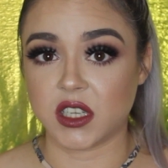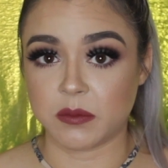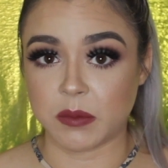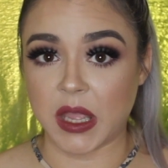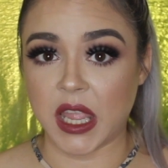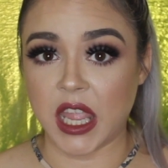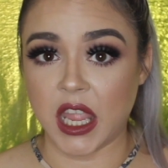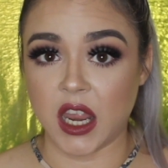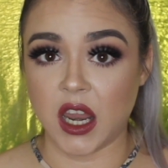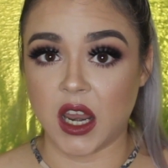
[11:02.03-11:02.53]
done
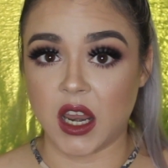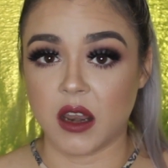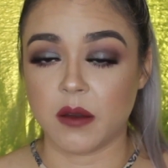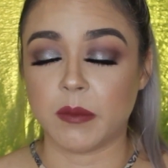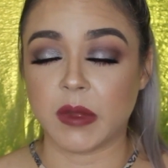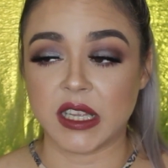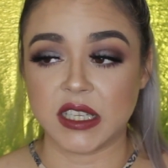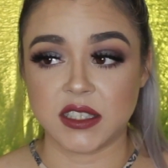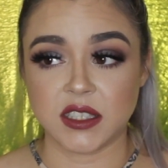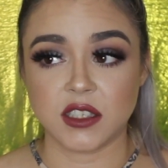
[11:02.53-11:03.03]
my hair,
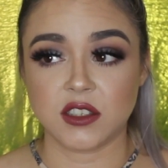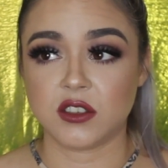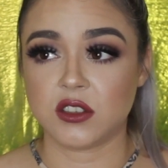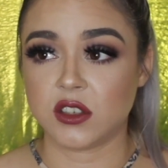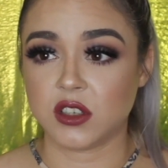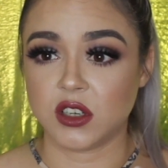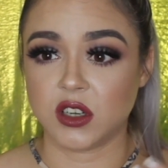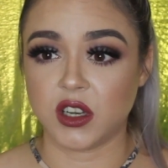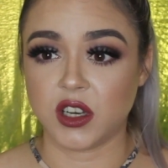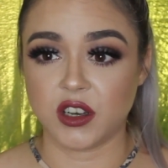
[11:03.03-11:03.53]
my
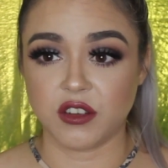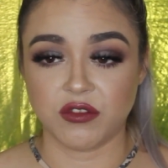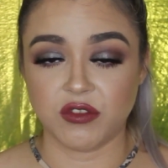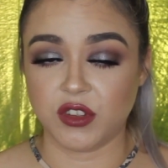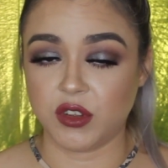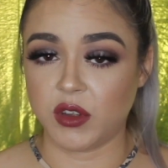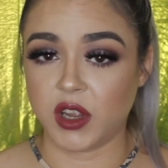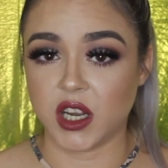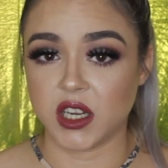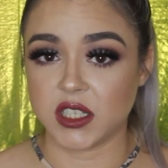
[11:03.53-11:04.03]
sister and a
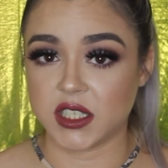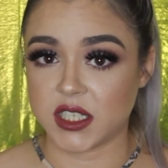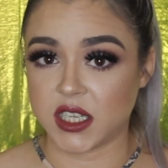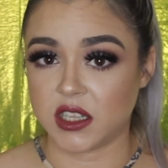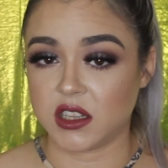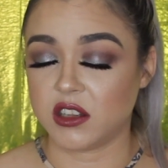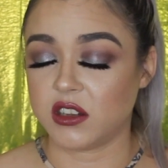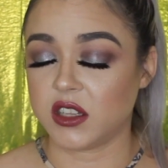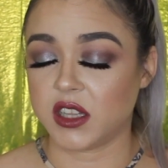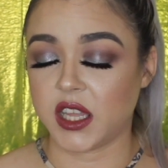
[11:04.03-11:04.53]
few
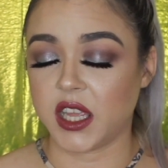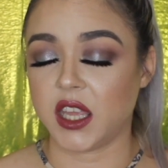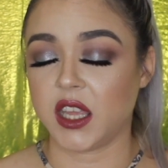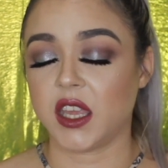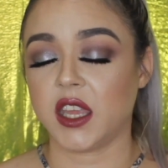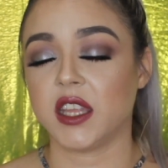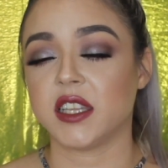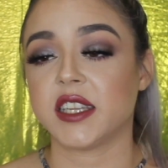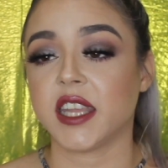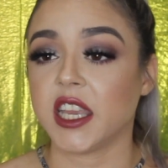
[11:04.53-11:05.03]
hairstylists. They're
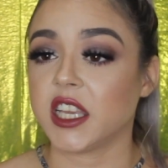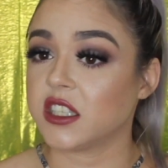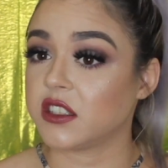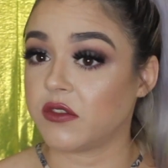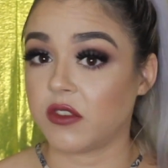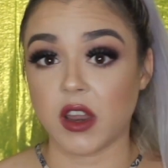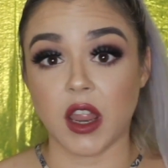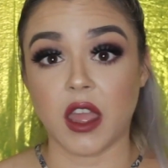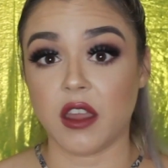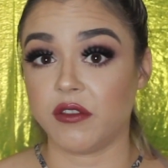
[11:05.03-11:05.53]
like, it
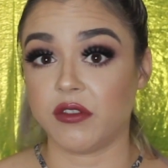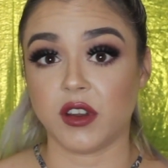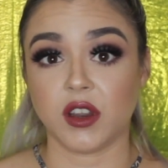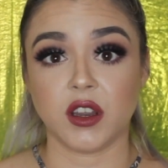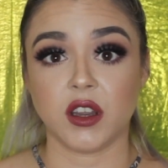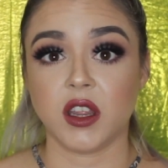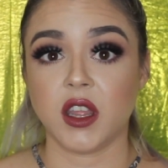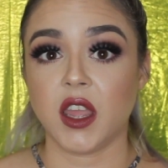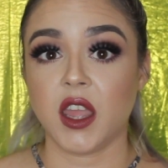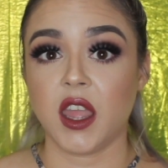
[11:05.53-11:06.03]
takes forever.
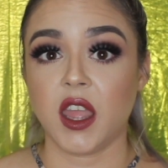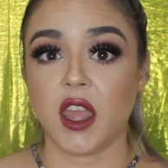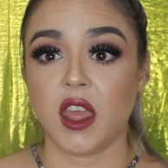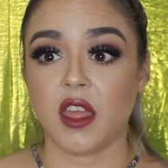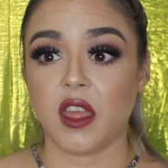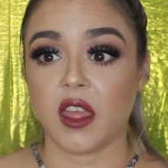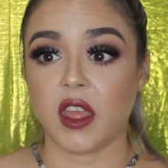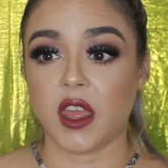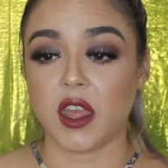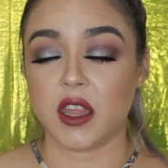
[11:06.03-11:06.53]

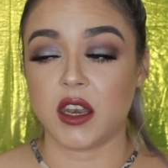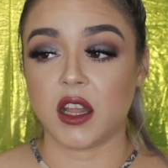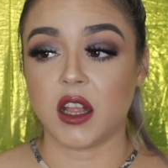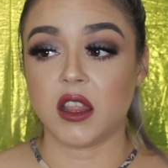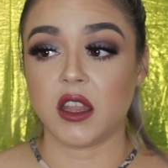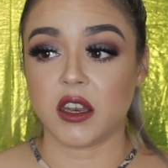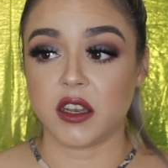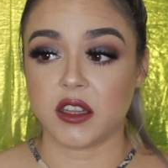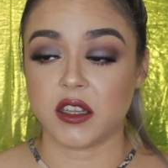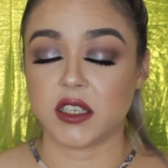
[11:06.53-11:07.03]
And
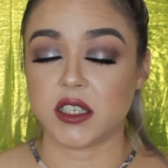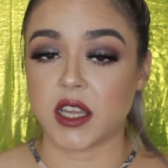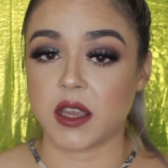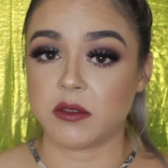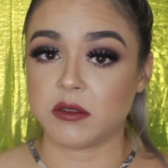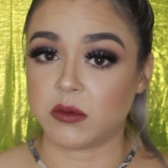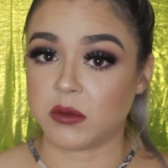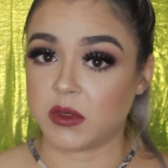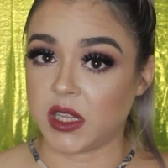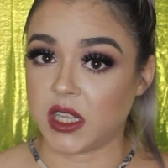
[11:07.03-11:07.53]
a lot of the
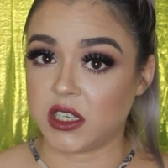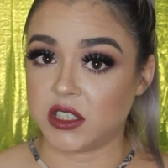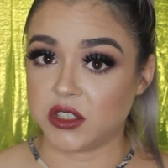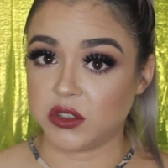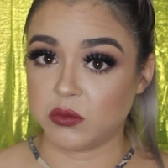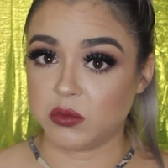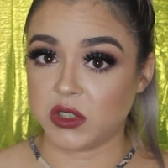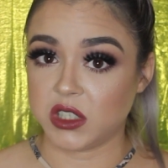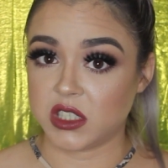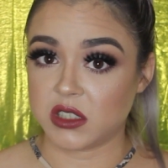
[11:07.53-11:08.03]
times when they
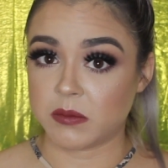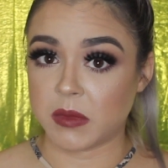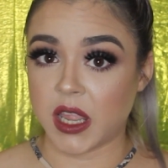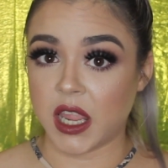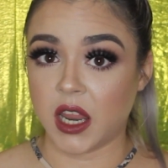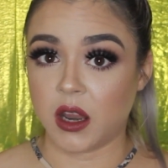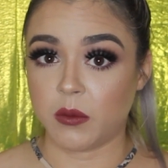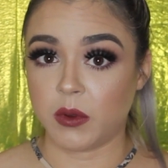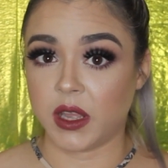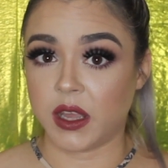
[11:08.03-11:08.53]
do bleach my
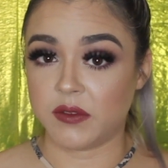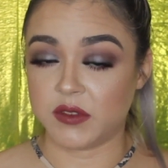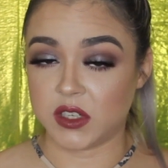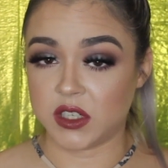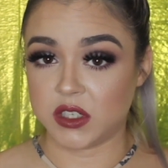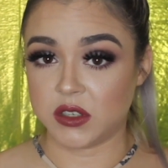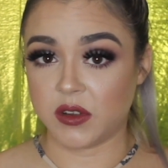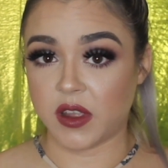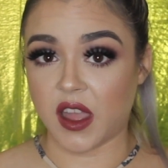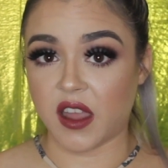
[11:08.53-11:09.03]
hair, we have to
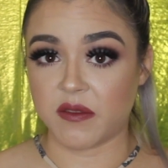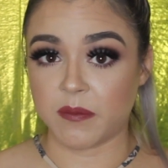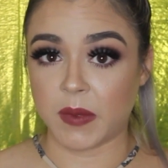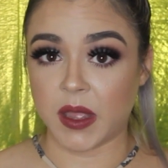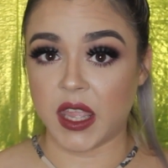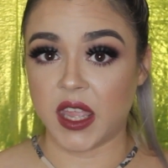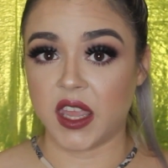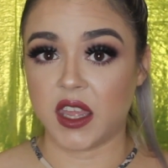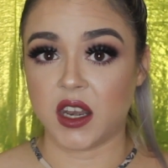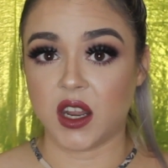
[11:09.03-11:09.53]
do half
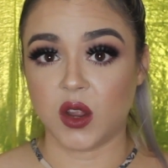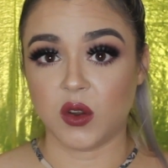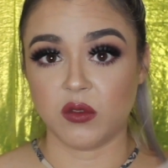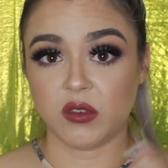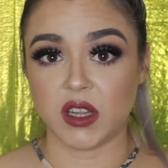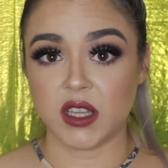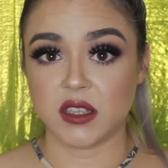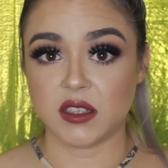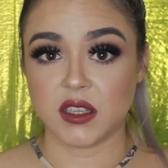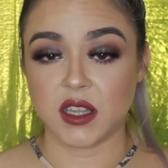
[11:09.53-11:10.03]
my head,
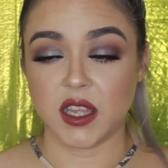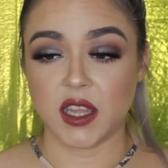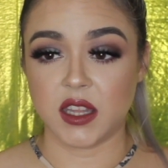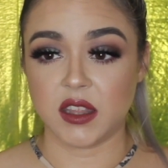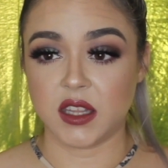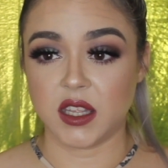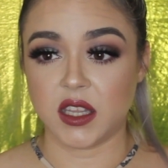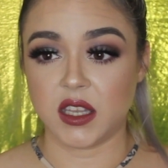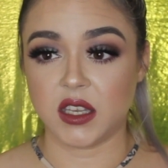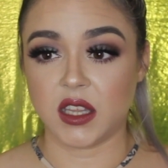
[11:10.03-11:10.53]
rinse,
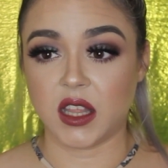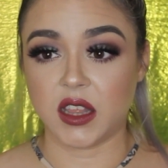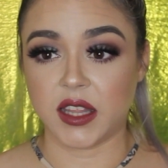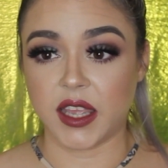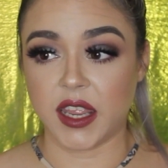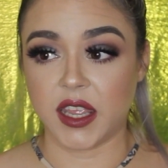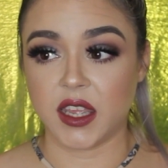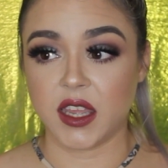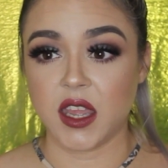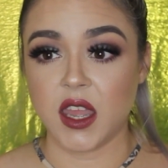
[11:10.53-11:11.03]
and then
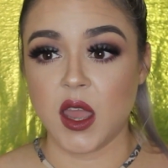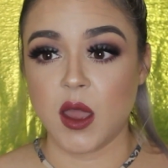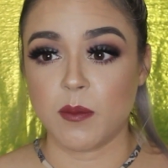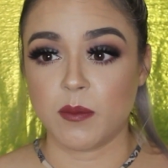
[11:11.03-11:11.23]
like